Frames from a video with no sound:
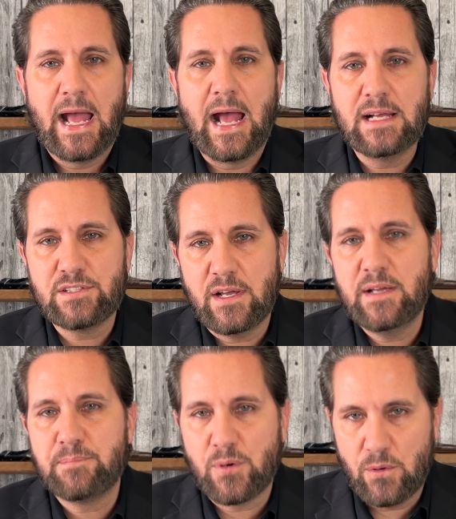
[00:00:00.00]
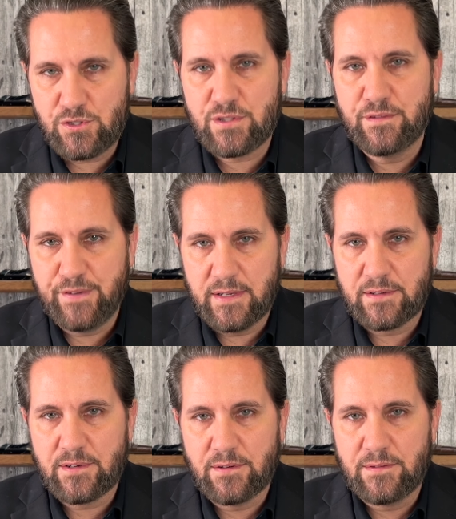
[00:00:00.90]
As I approached the
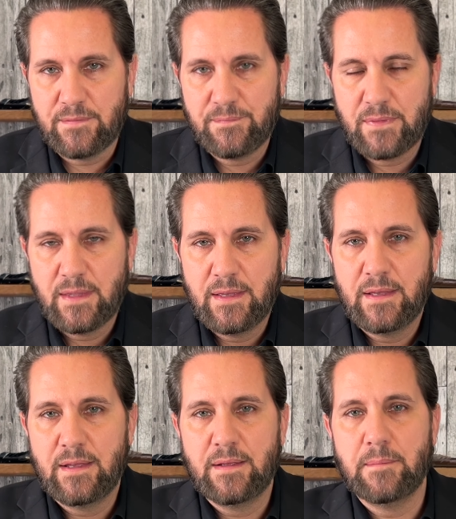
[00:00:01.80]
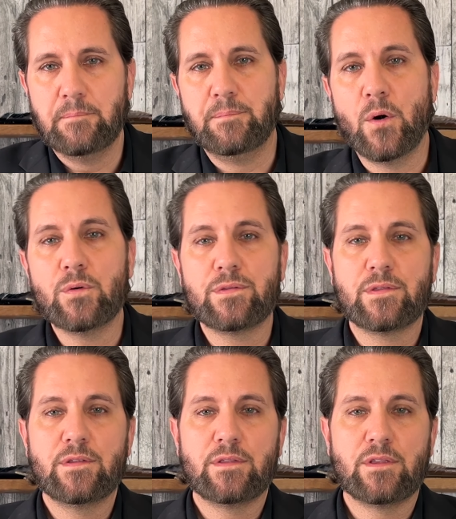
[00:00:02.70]
vehicle,
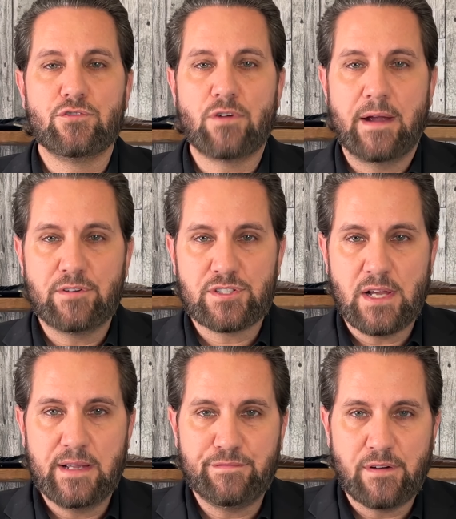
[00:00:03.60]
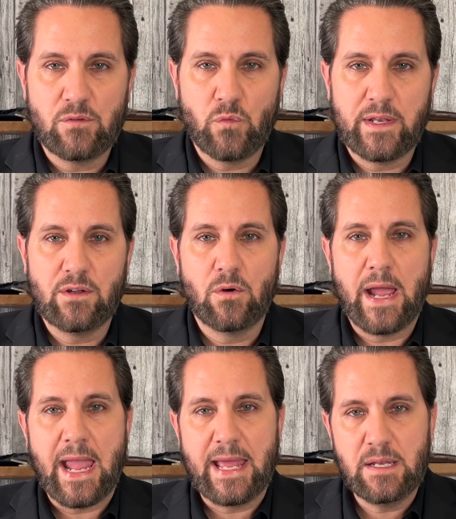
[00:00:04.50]
both the driver's side front
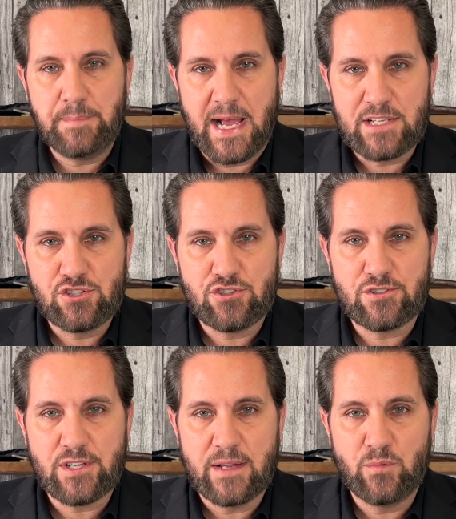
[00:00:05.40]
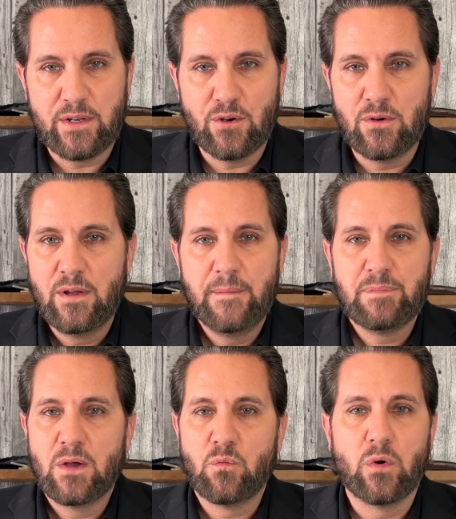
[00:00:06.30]
window and the passenger side window
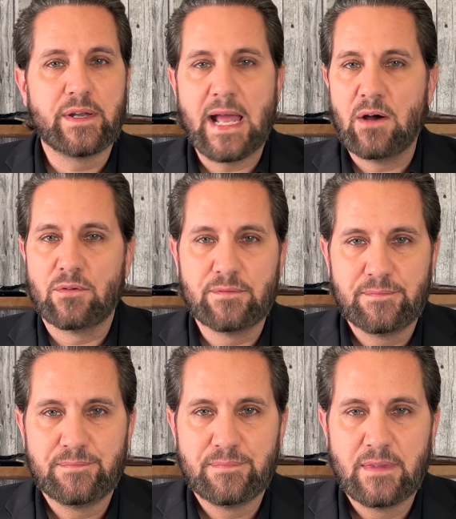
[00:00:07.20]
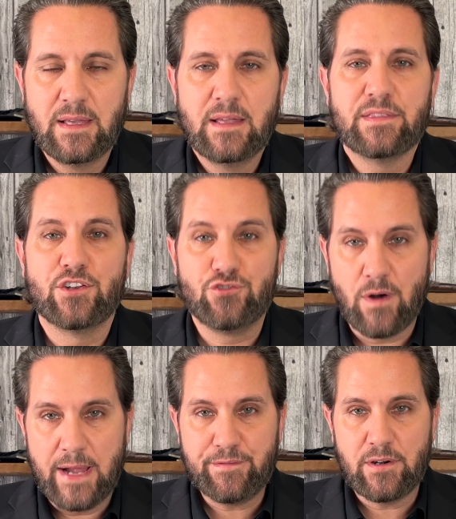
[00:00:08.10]
were down. The
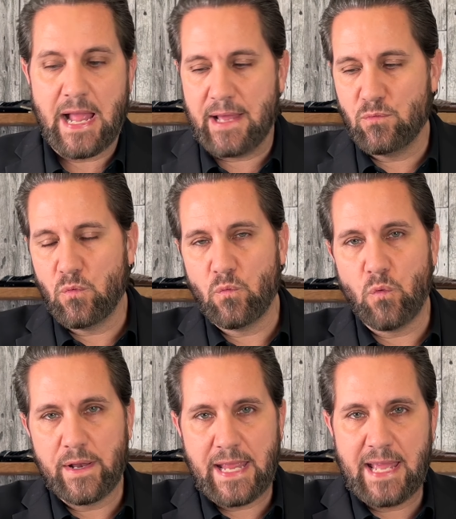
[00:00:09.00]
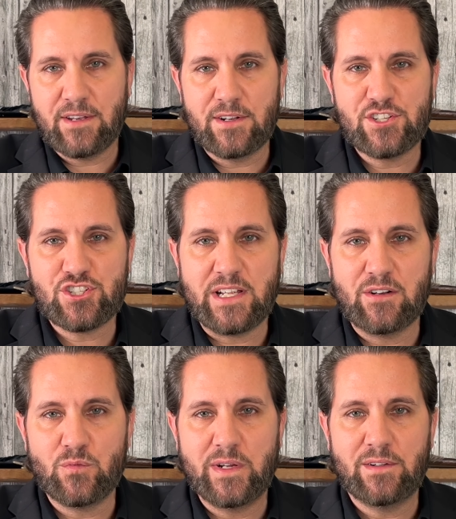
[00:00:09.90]
driver had one hand on the
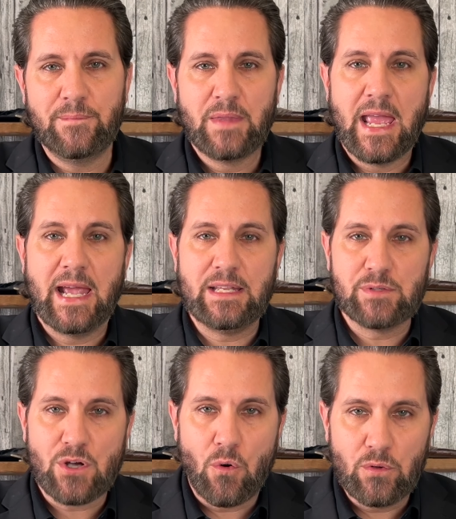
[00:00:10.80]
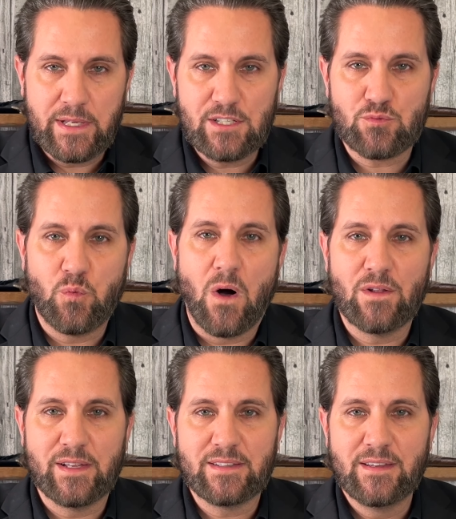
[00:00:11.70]
steering wheel and he was holding his
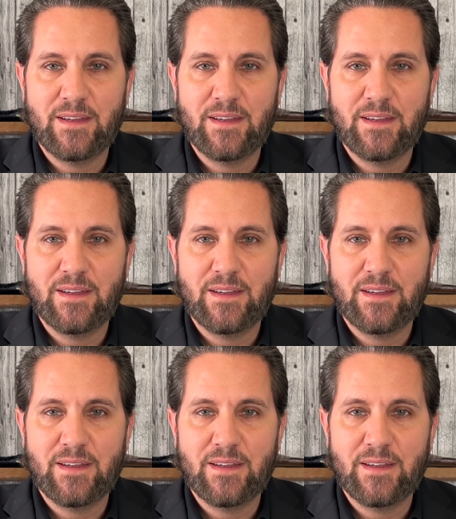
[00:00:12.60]
wallet